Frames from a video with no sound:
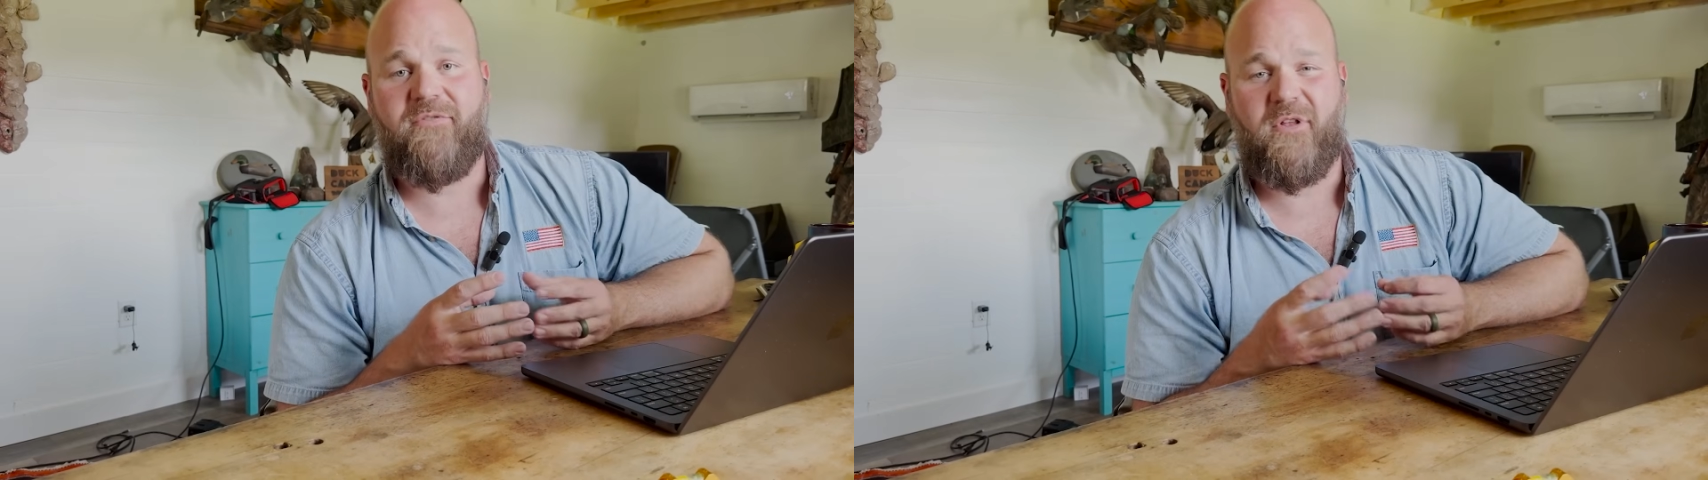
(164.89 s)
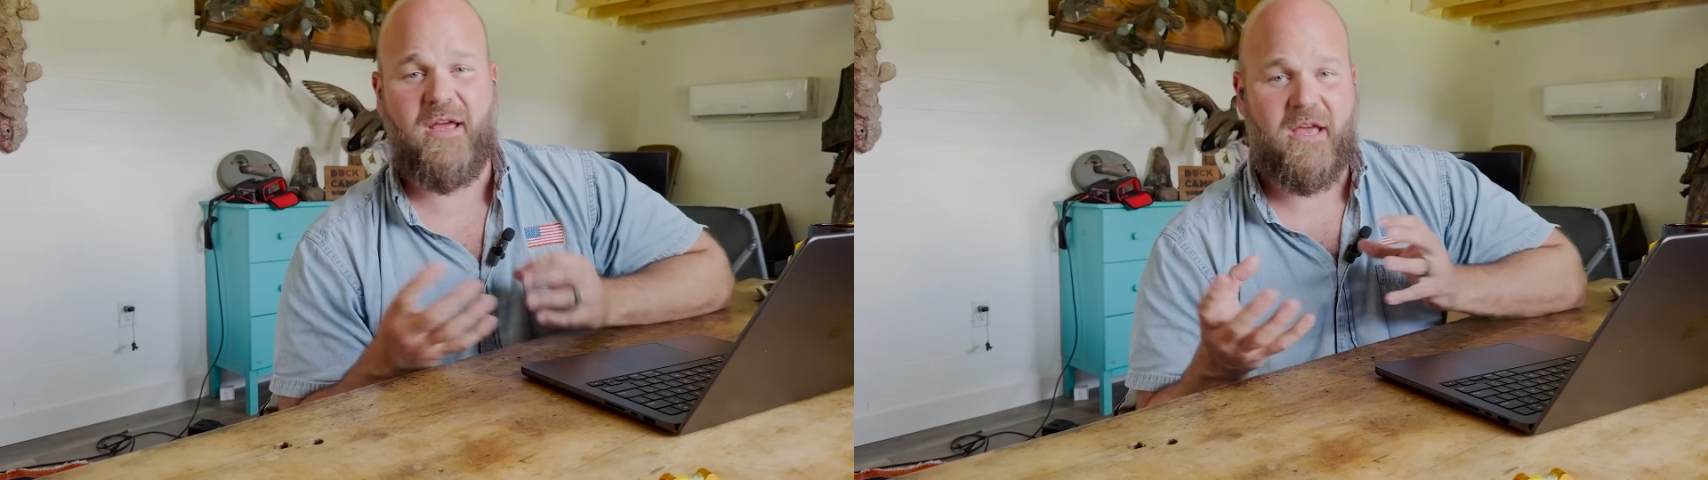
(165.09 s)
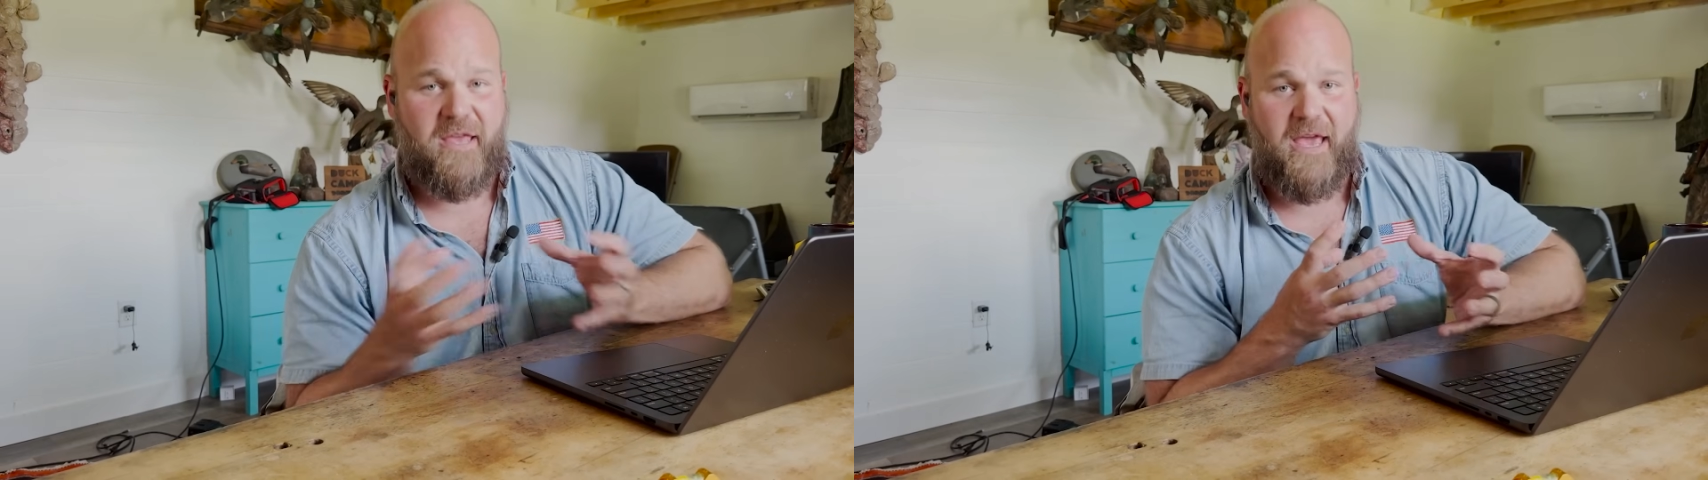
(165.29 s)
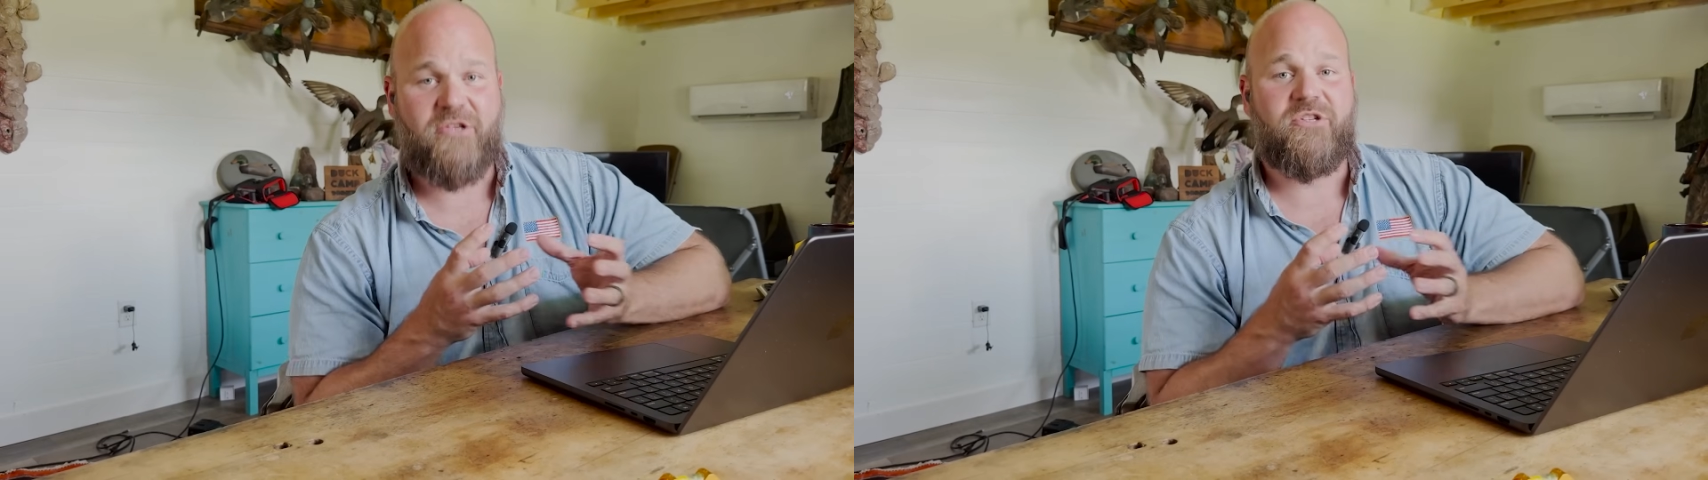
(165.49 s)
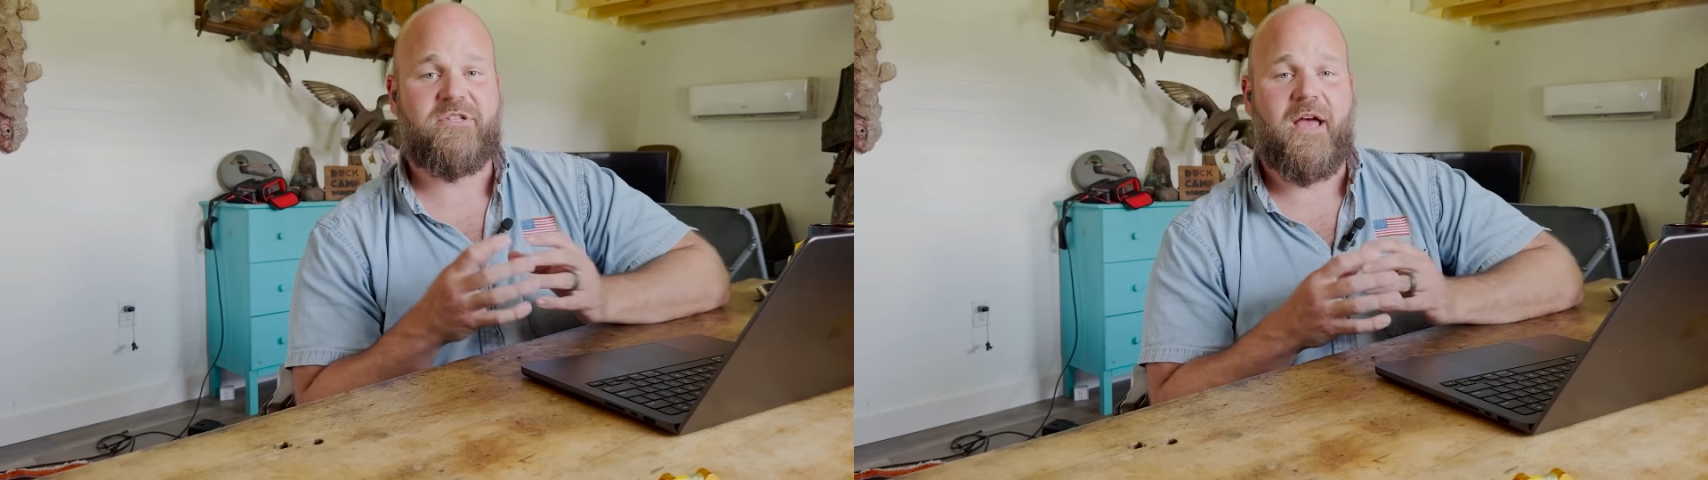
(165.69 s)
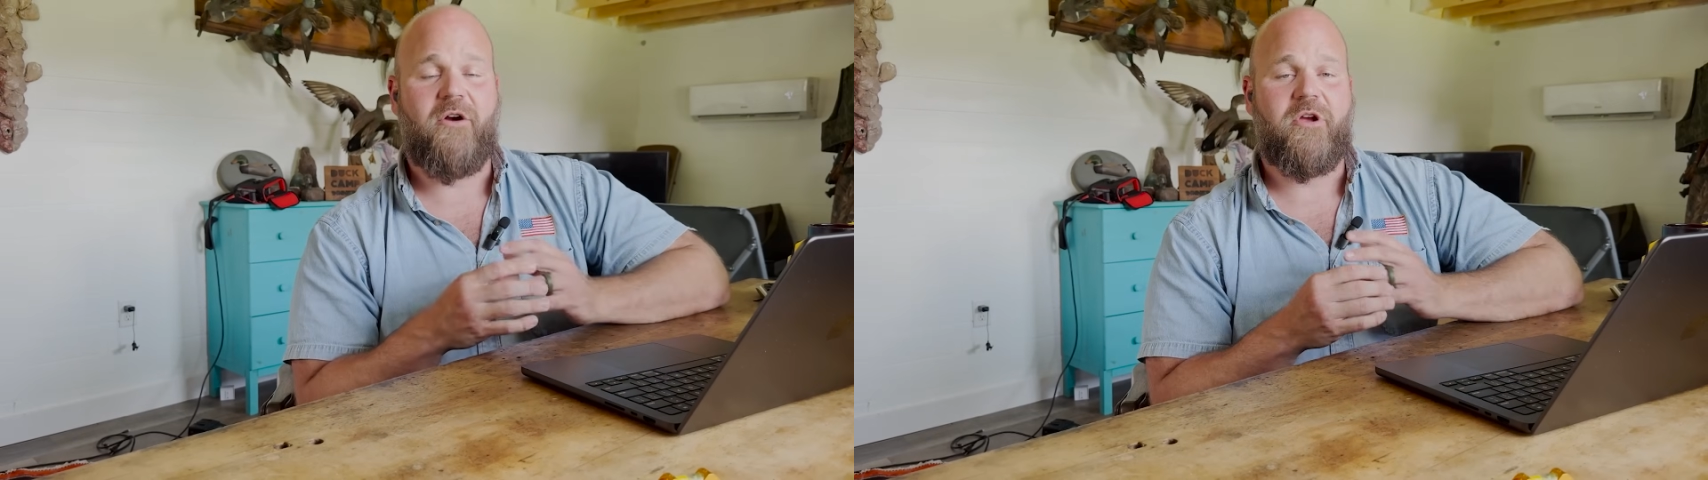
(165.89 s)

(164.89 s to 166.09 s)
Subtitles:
for like a Cajun style